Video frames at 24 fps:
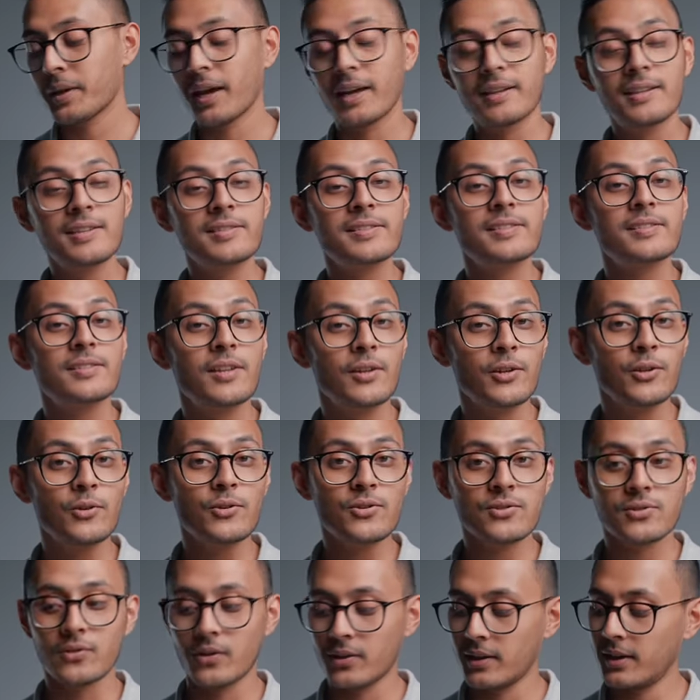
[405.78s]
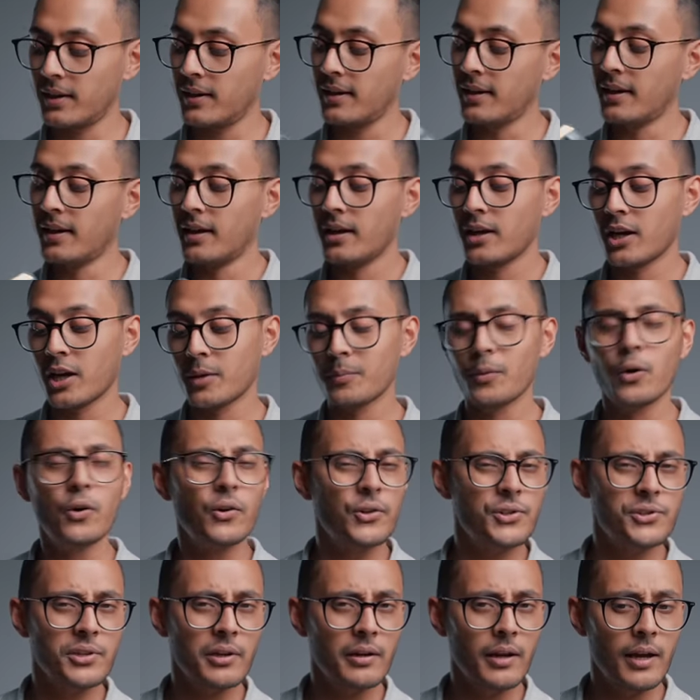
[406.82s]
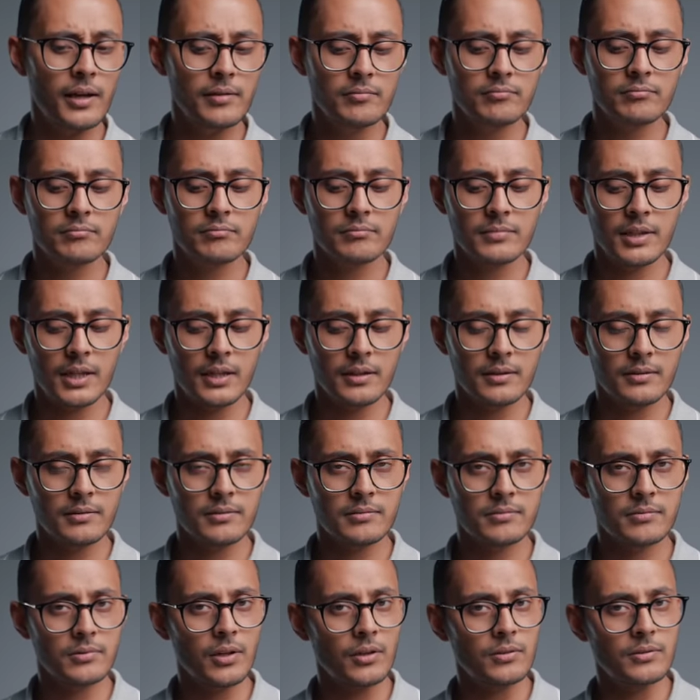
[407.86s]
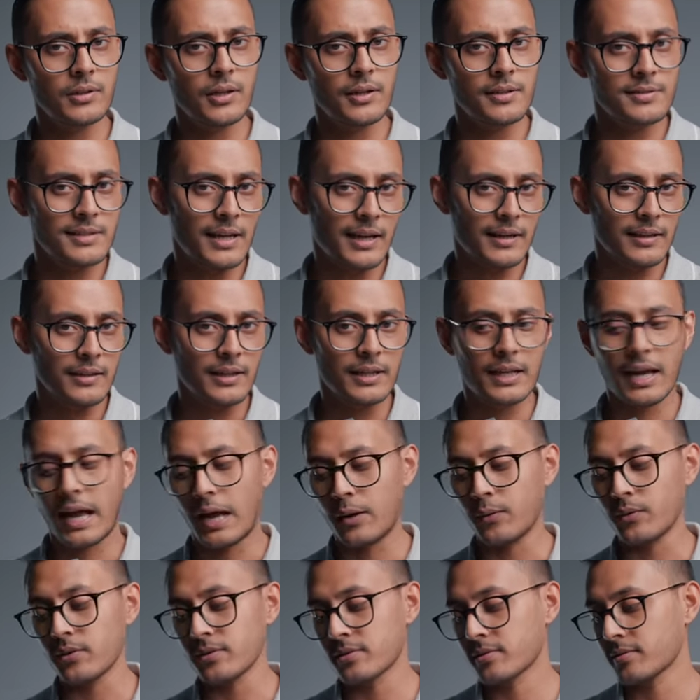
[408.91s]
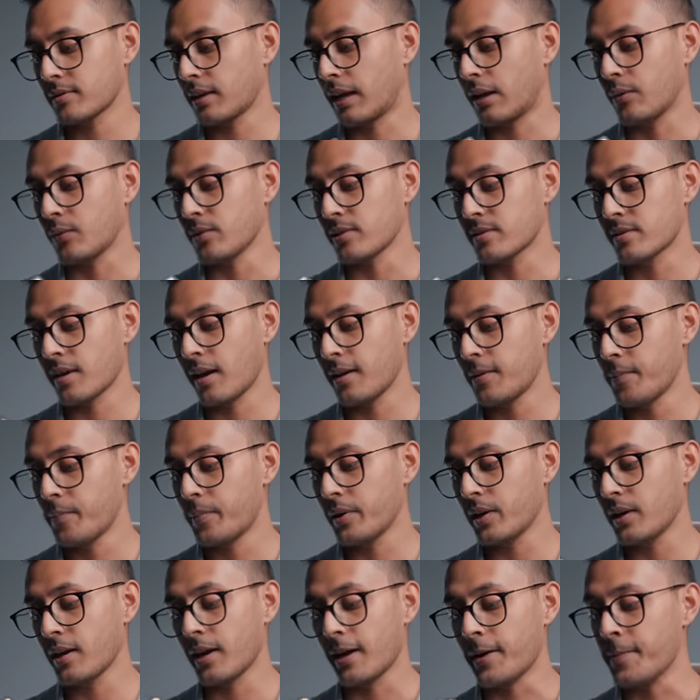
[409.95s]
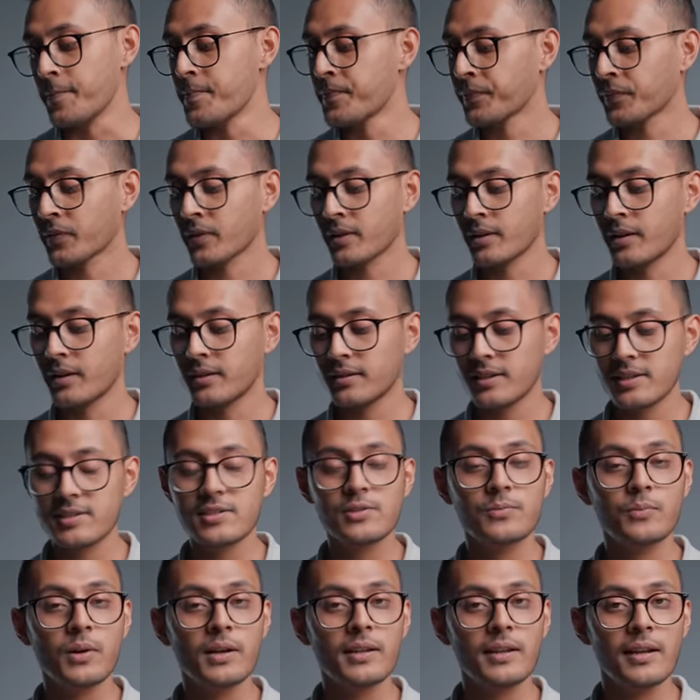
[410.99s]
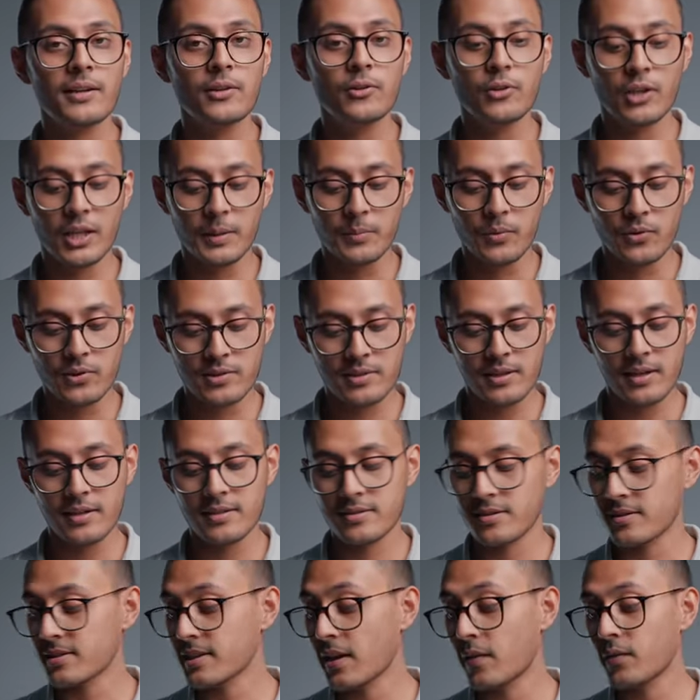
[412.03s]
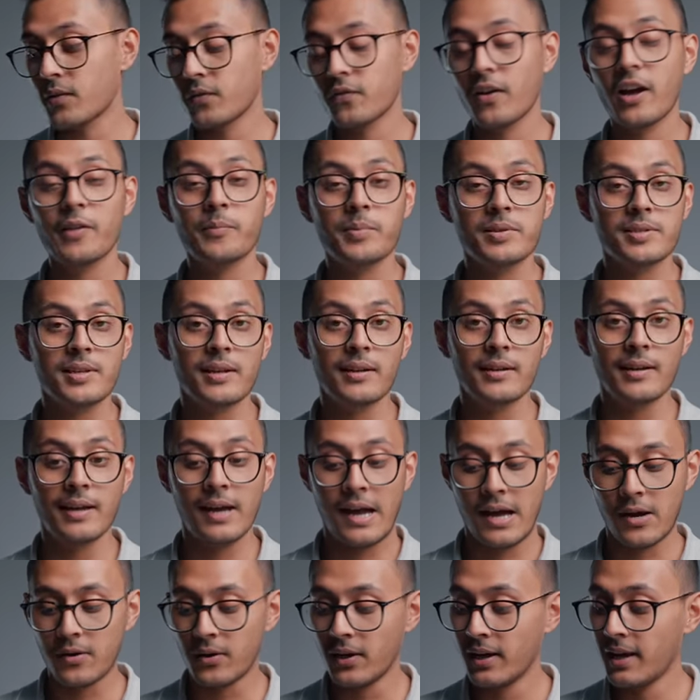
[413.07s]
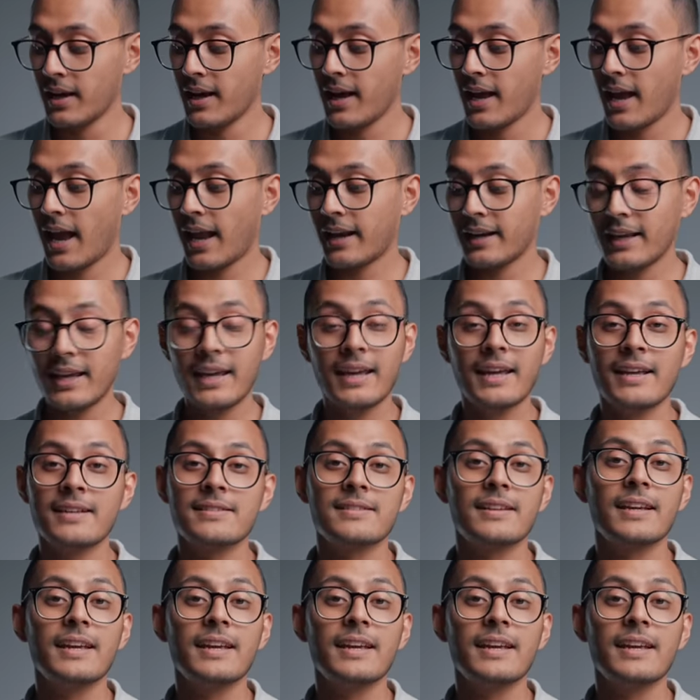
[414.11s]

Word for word: yeah, this is the new Sonnet um, or Sonnet. I don't know exactly how it's how it's said, but yeah. This is one of their new keyboards. It's a 75% layout and it is